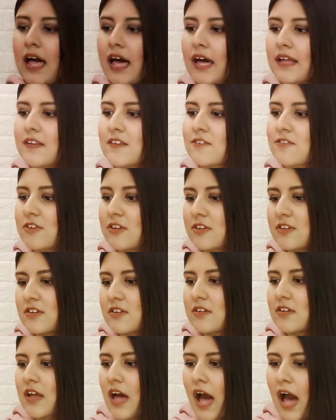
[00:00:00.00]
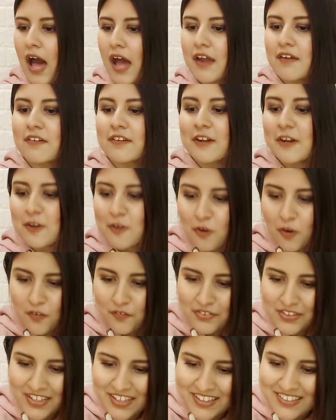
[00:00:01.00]
and it's written, I run on
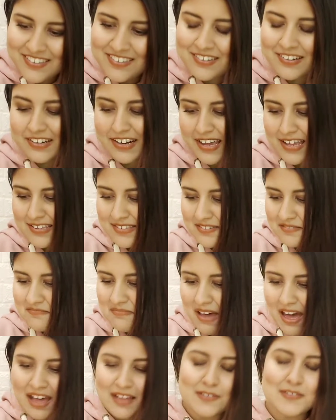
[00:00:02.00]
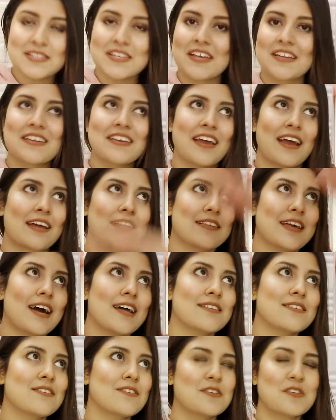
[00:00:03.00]
coffee, sarcasm and skincare.
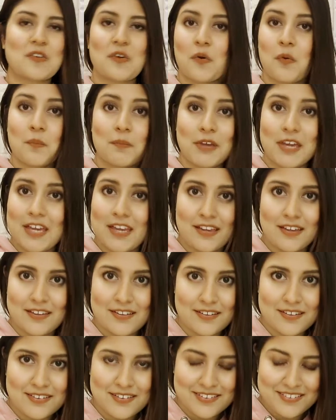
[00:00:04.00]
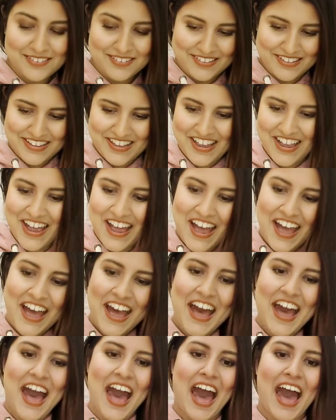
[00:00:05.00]
That's so me.
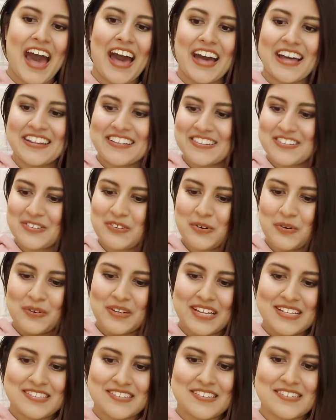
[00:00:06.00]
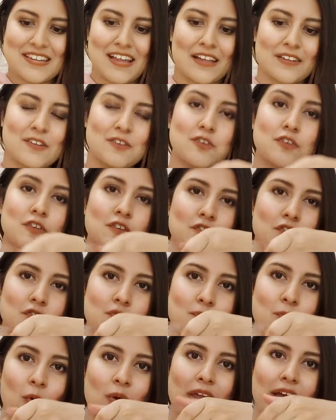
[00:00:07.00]
And so let's just start this. So this
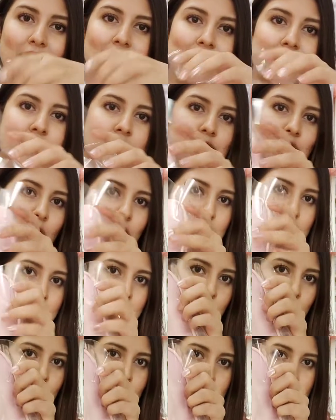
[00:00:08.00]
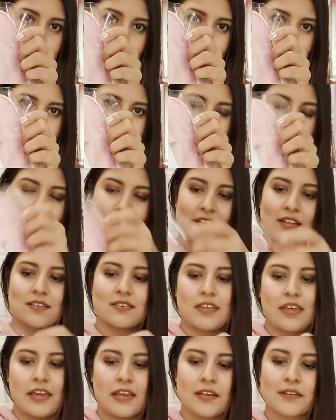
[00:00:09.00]
is more like a very waterproof, sturdy looking
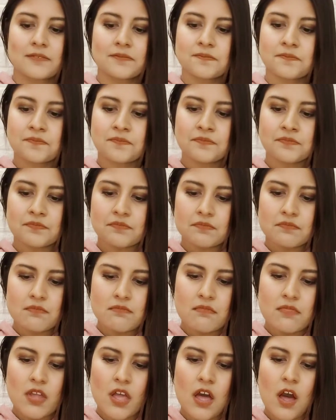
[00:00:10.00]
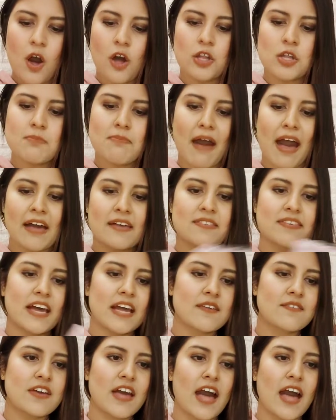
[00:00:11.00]
thing. On the back side we